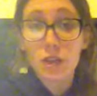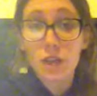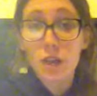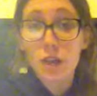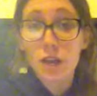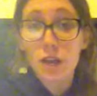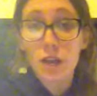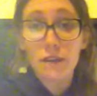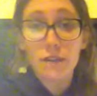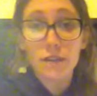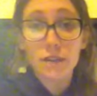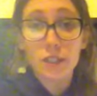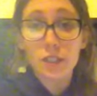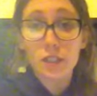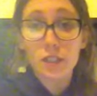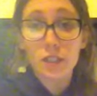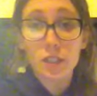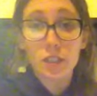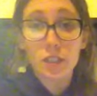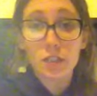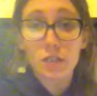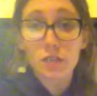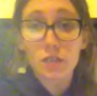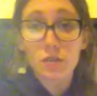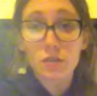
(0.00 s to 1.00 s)
and I haven't touched
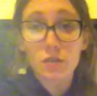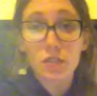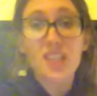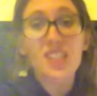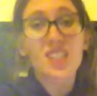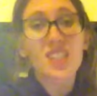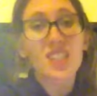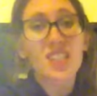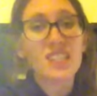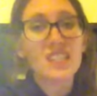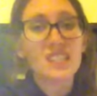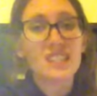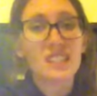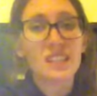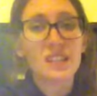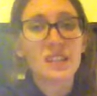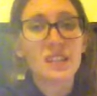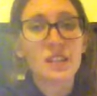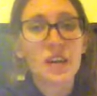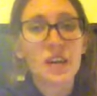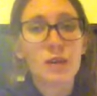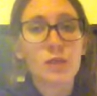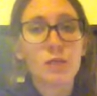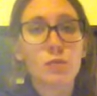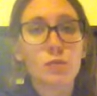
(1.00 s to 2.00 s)
it. Actually, I did.
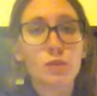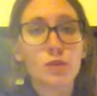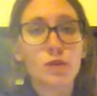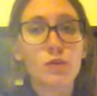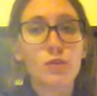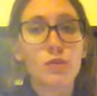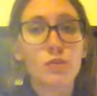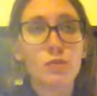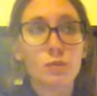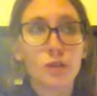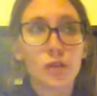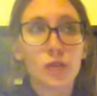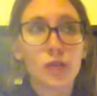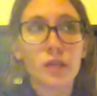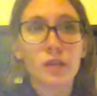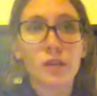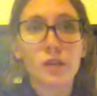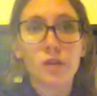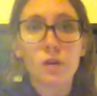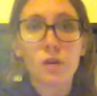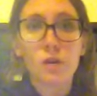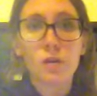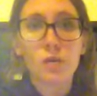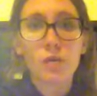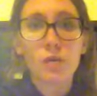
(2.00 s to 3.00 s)
I re-gridded the
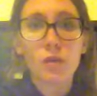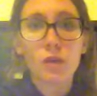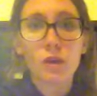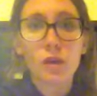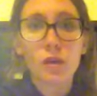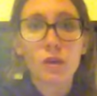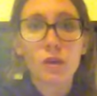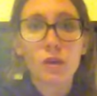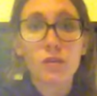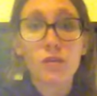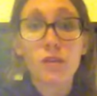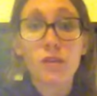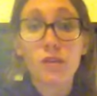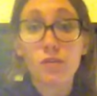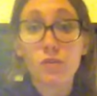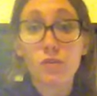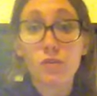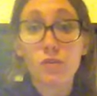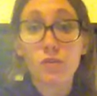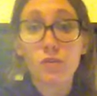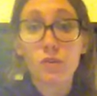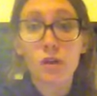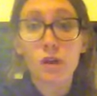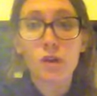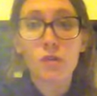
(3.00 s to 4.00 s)
whole thing because I
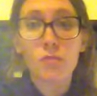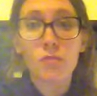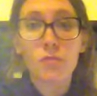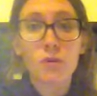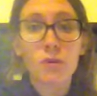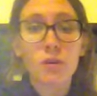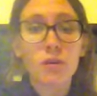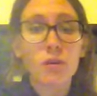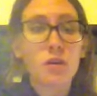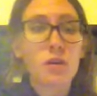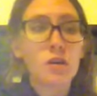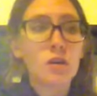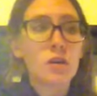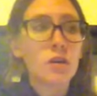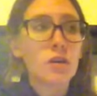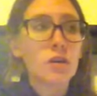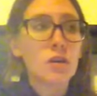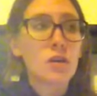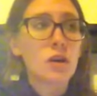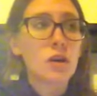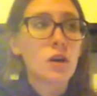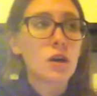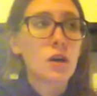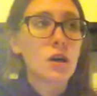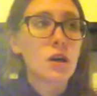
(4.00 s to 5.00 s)
screwed up.
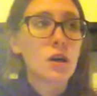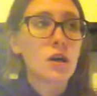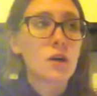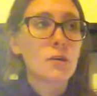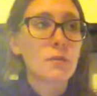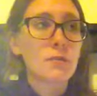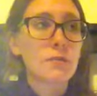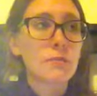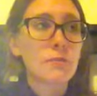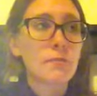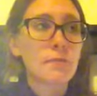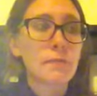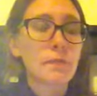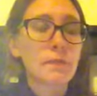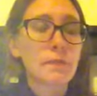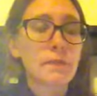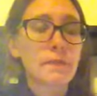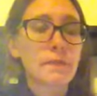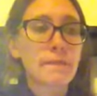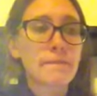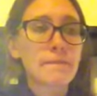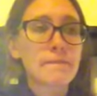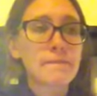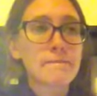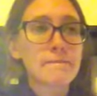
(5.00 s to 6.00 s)

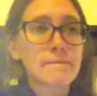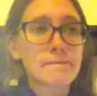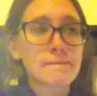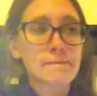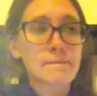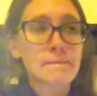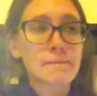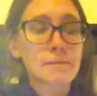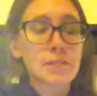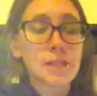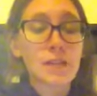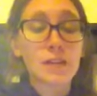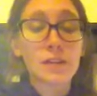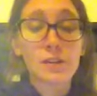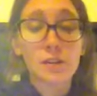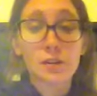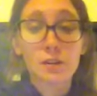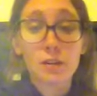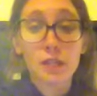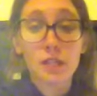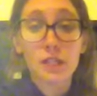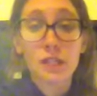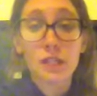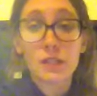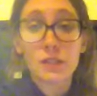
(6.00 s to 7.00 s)
So not the
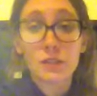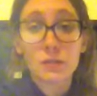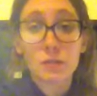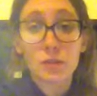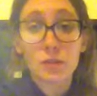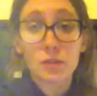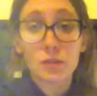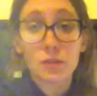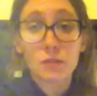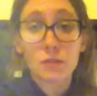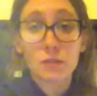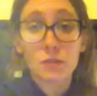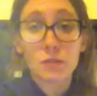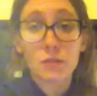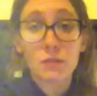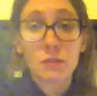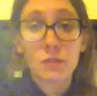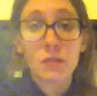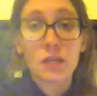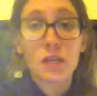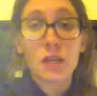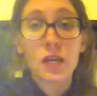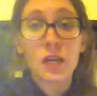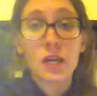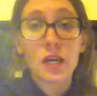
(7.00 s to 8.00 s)
grid lines are where they're supposed to
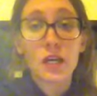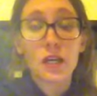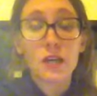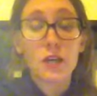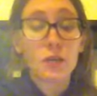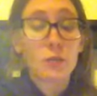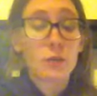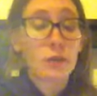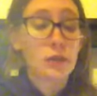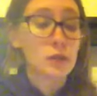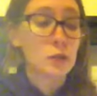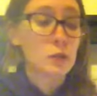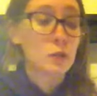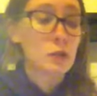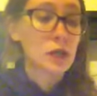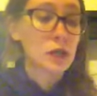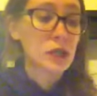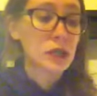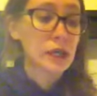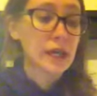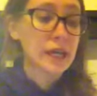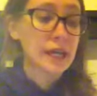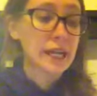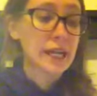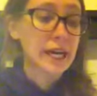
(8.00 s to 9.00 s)
be. I can go back to
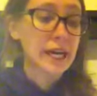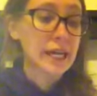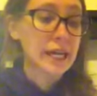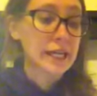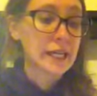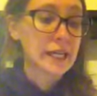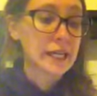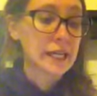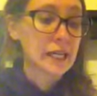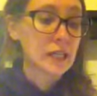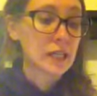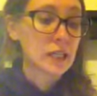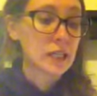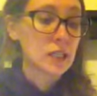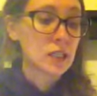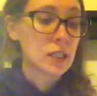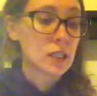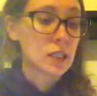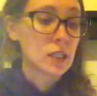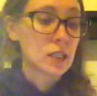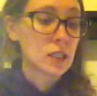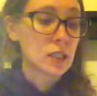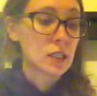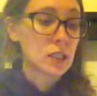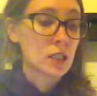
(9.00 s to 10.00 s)
working on that again.
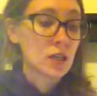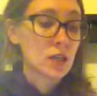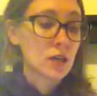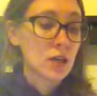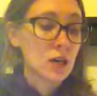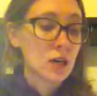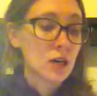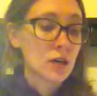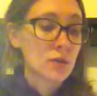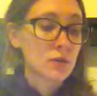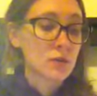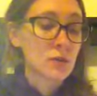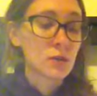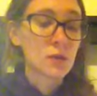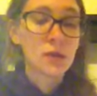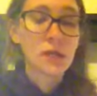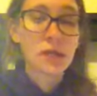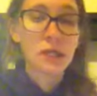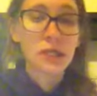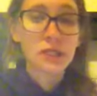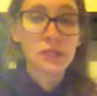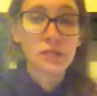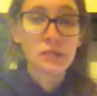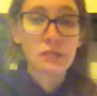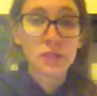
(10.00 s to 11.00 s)
So I want to
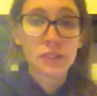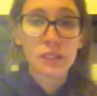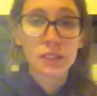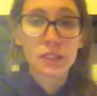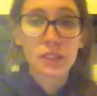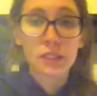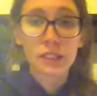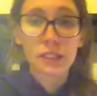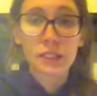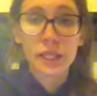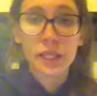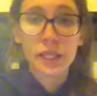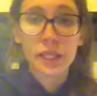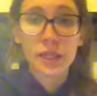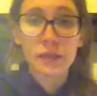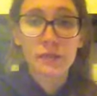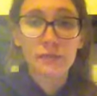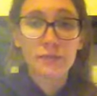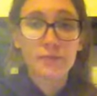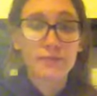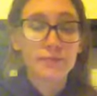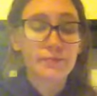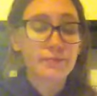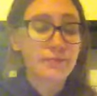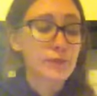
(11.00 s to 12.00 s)
get some stitches in there.
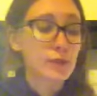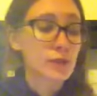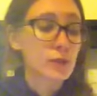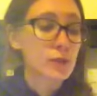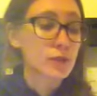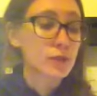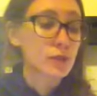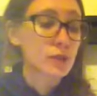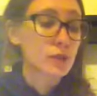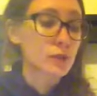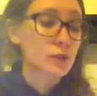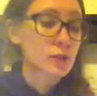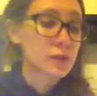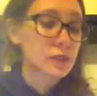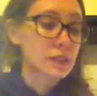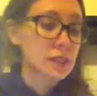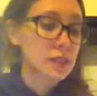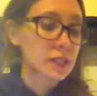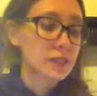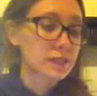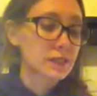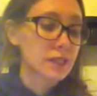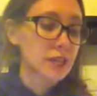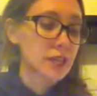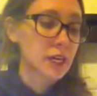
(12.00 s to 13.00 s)
So those are the ones that
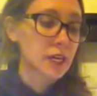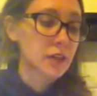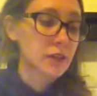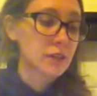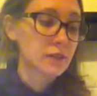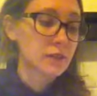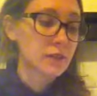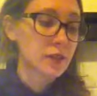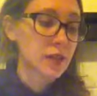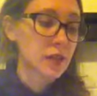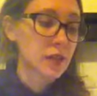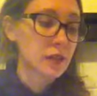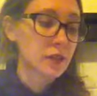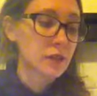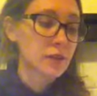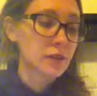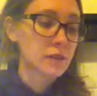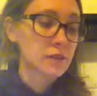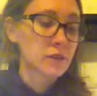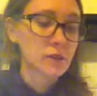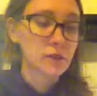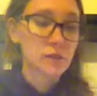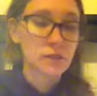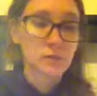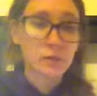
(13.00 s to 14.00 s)
I set out that
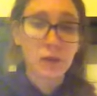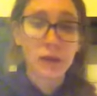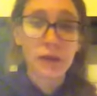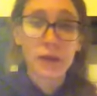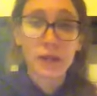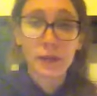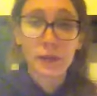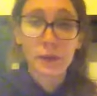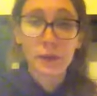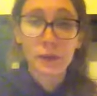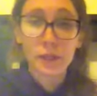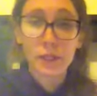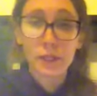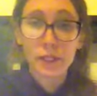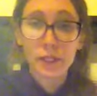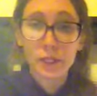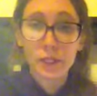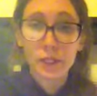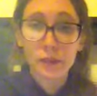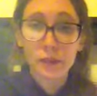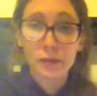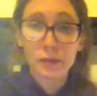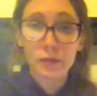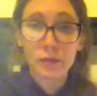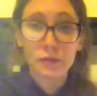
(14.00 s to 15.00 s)
this month I want to
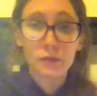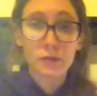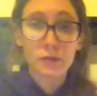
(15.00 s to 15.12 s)
do.